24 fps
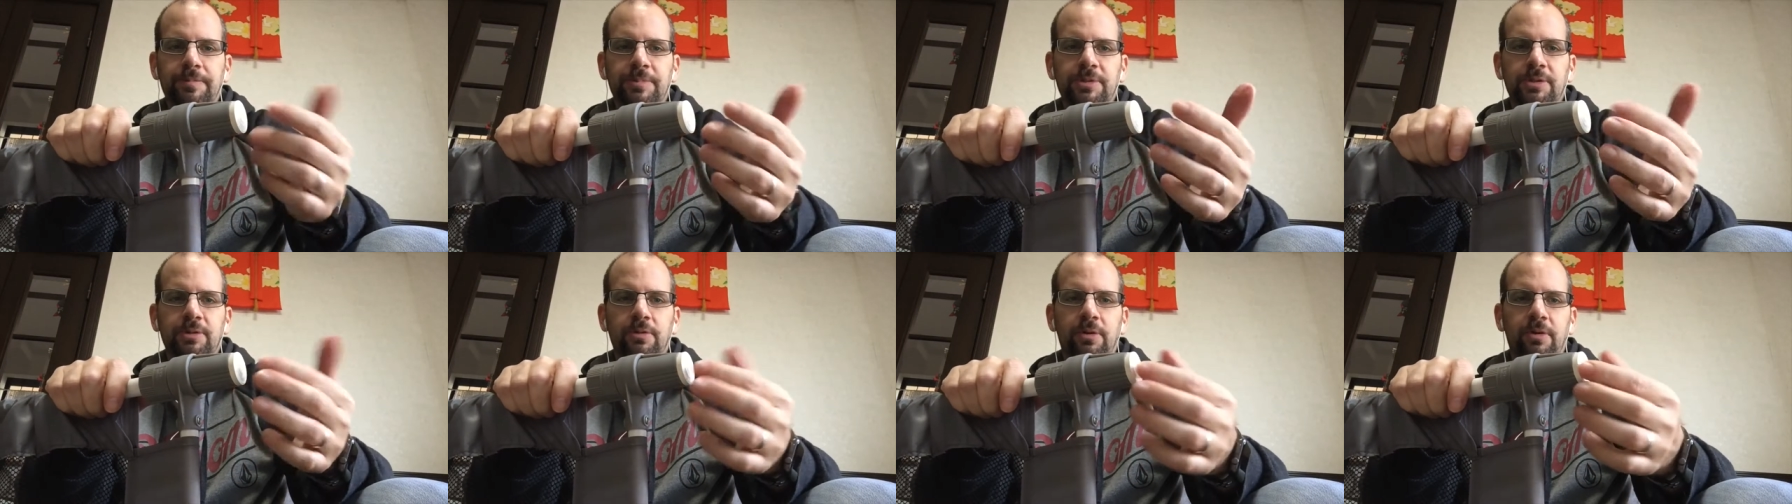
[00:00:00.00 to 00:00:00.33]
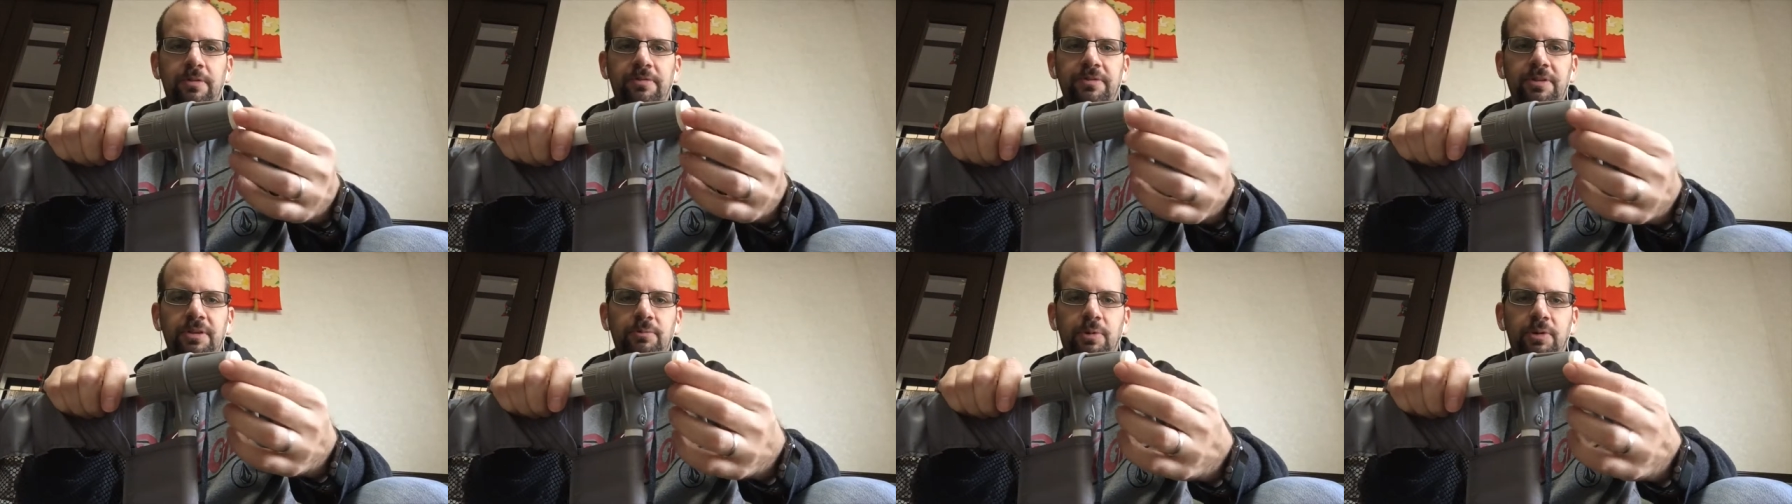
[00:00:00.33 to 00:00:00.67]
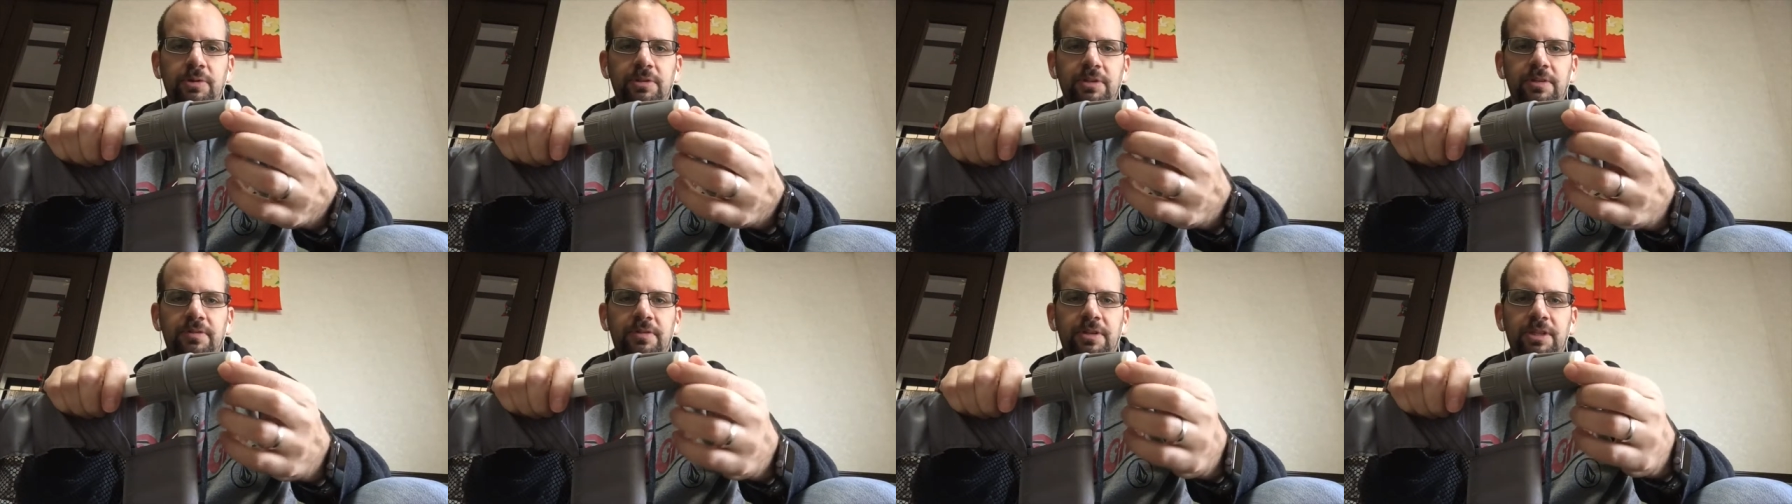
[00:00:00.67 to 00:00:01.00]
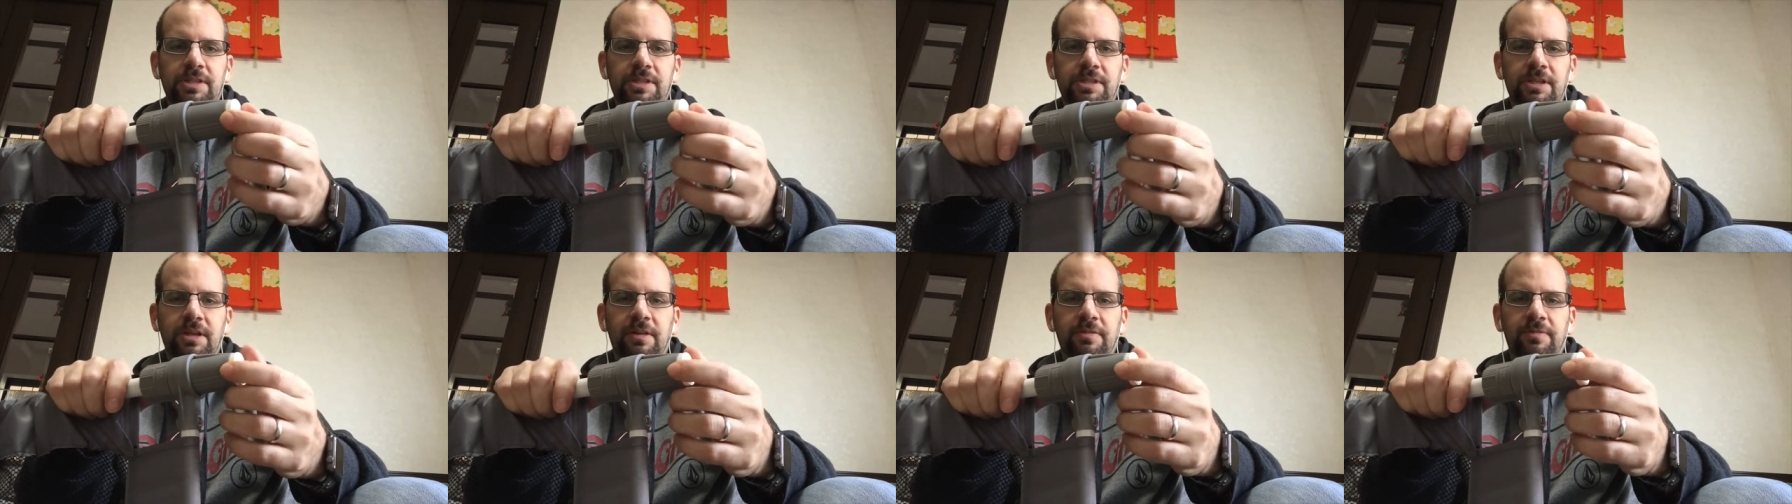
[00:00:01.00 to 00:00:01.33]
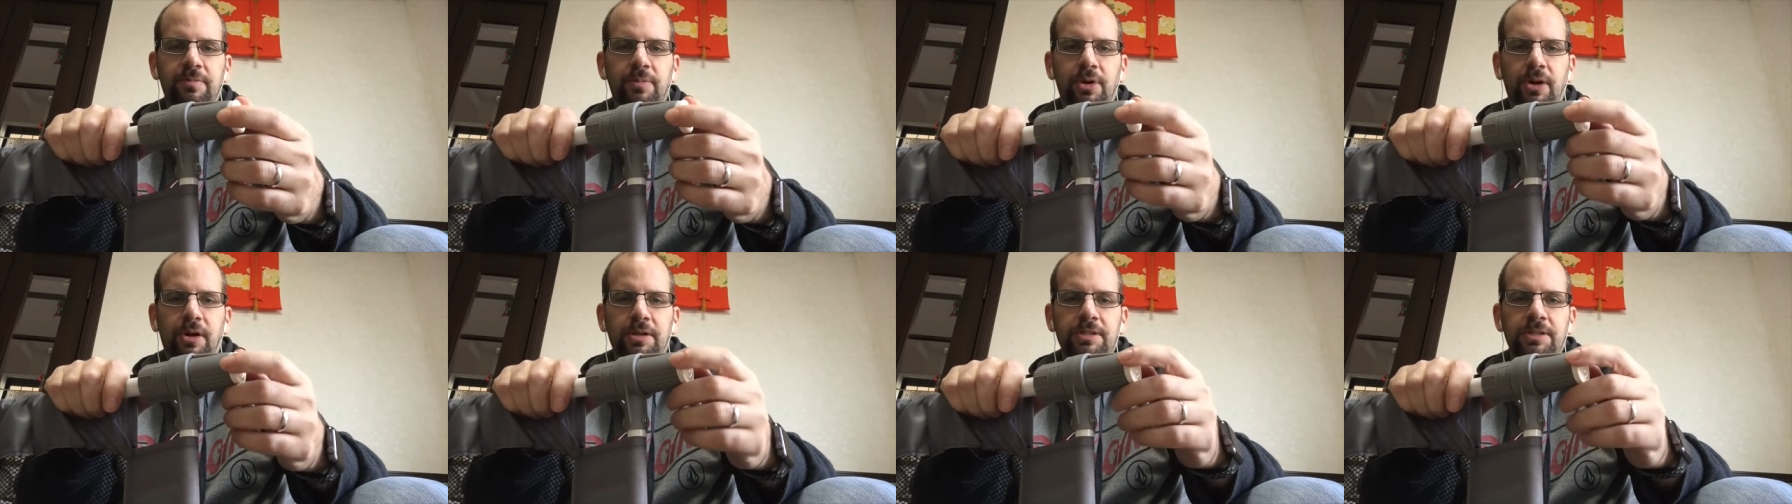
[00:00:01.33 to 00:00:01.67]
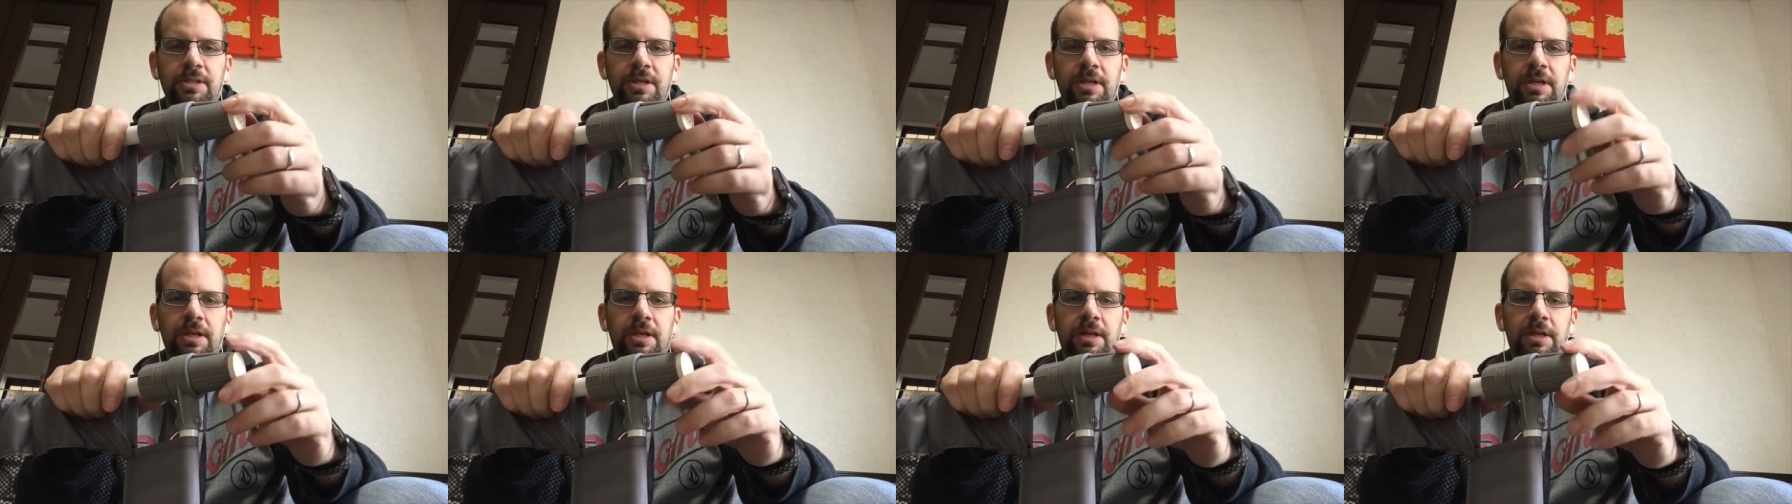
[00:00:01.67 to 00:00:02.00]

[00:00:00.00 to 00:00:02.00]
So hopefully it won't leave any scuff marks.